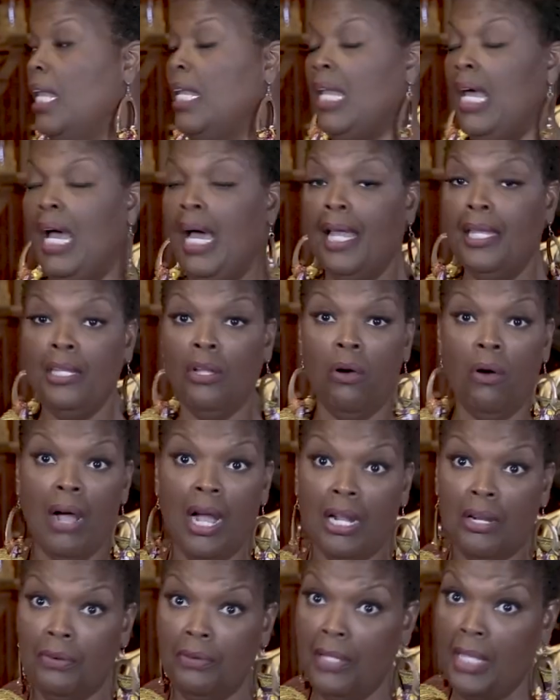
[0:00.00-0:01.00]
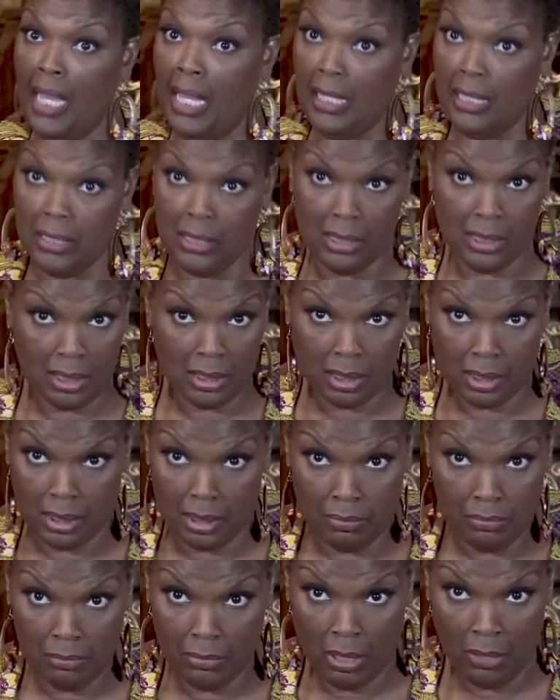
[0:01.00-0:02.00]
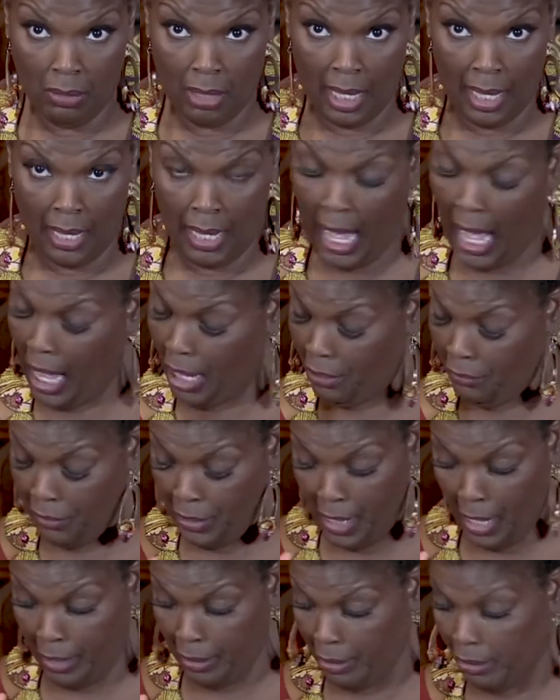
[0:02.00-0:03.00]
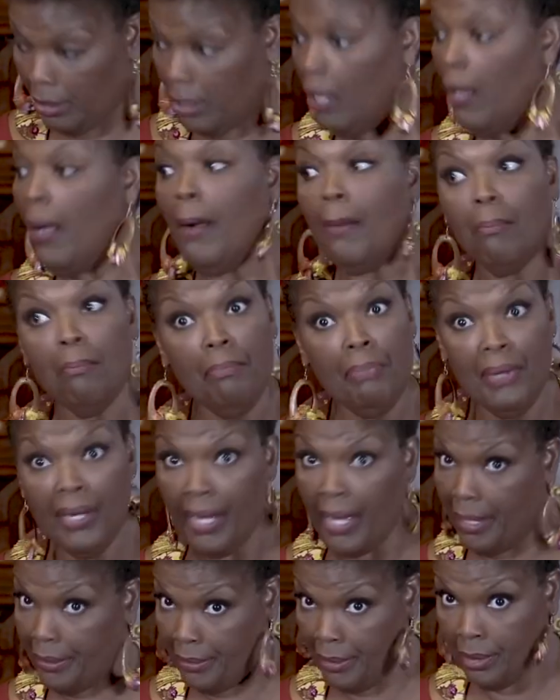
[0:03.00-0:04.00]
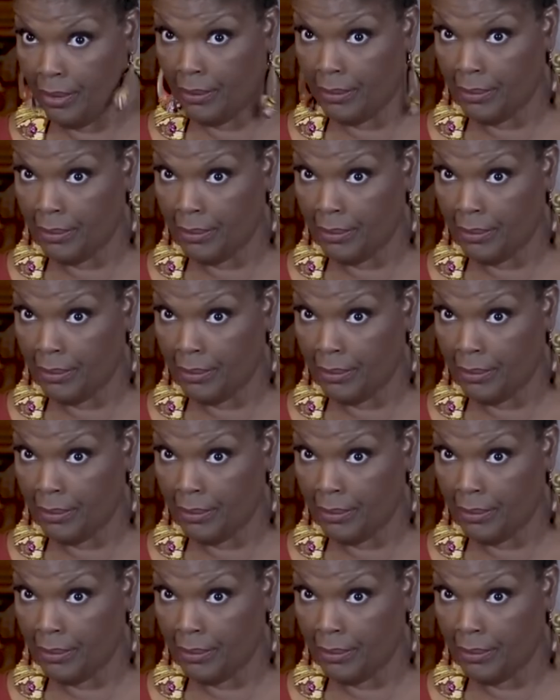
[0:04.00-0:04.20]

Now I know I created sister, okay? I created her, but